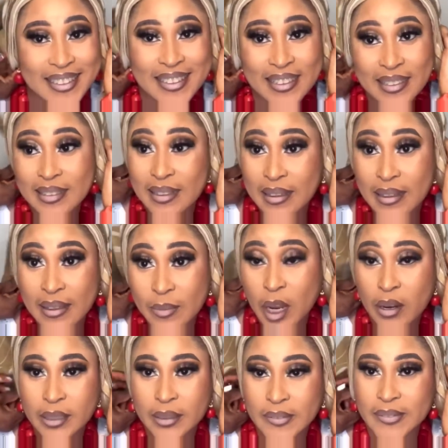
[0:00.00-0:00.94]
divide
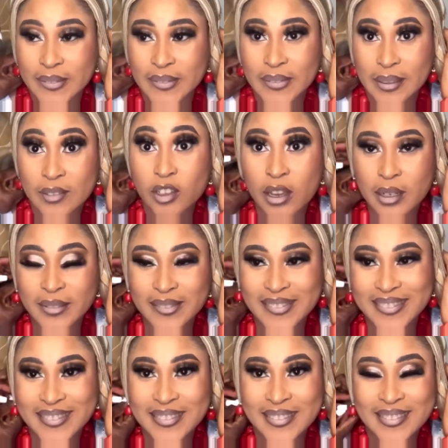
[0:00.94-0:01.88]
it into
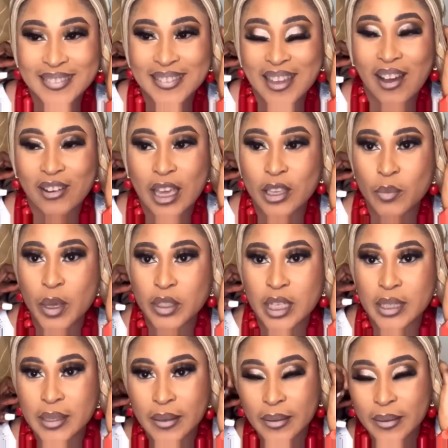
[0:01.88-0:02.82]
50-50,
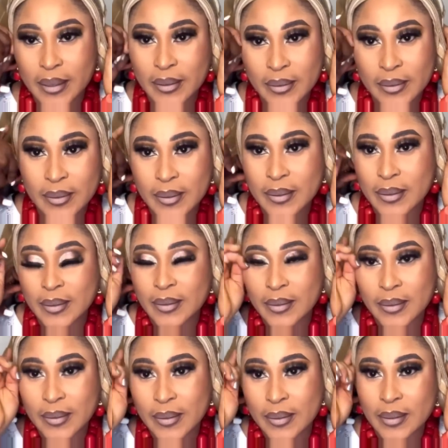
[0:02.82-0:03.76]
which is equal.
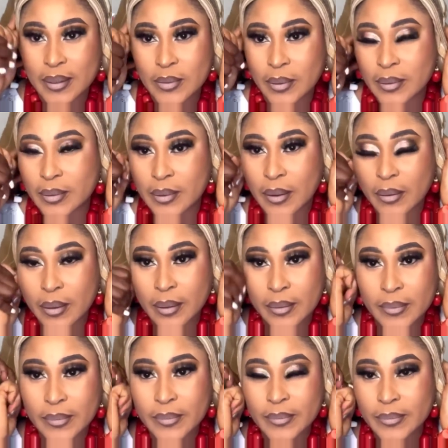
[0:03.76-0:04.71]
You
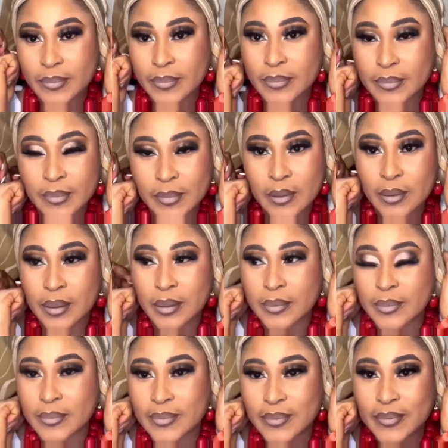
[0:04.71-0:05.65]
create like
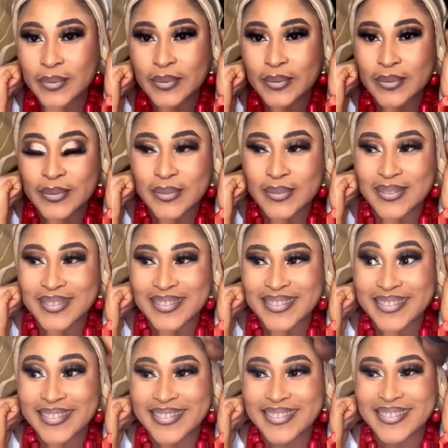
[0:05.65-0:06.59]
5 to 6
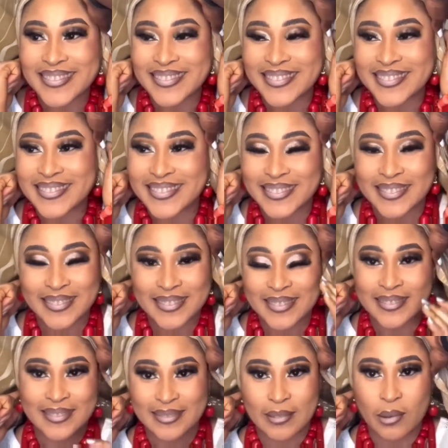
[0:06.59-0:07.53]
pleats
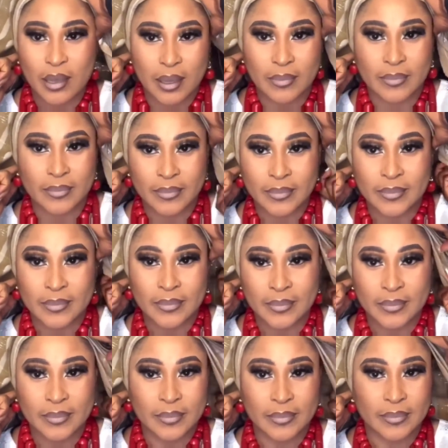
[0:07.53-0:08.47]
from the
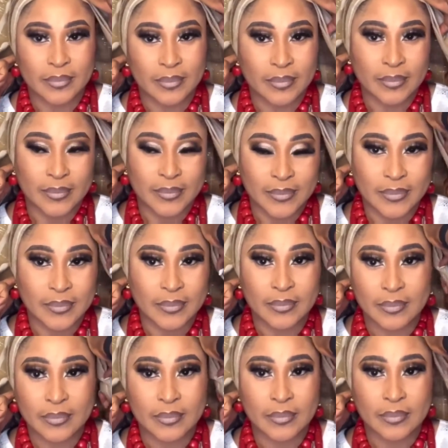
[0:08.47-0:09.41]
beginning. The
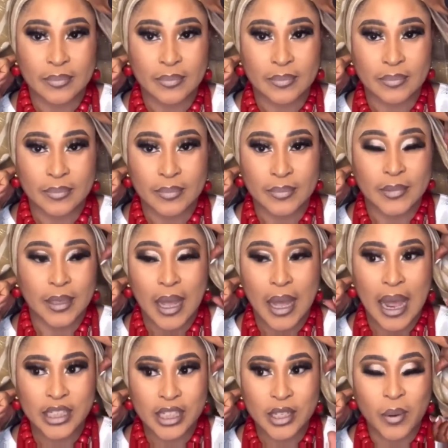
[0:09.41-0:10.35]
front pleat
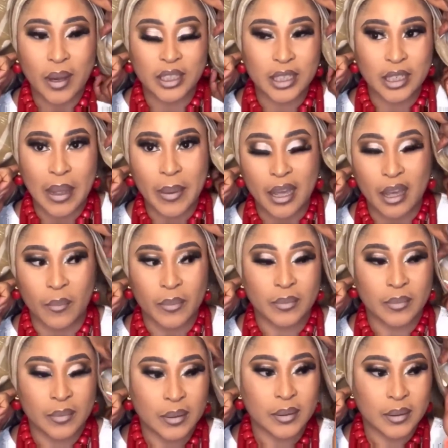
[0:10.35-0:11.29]
must be like
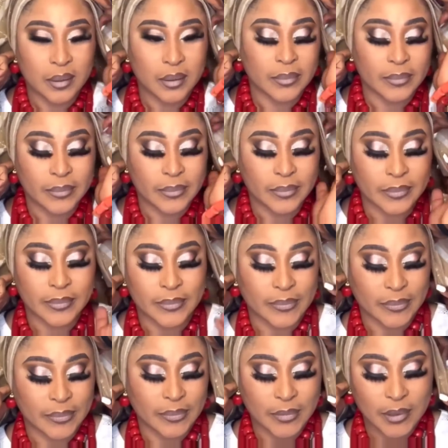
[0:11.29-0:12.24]
5 to
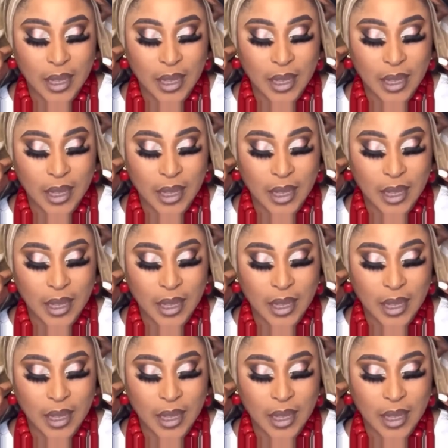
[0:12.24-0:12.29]
6.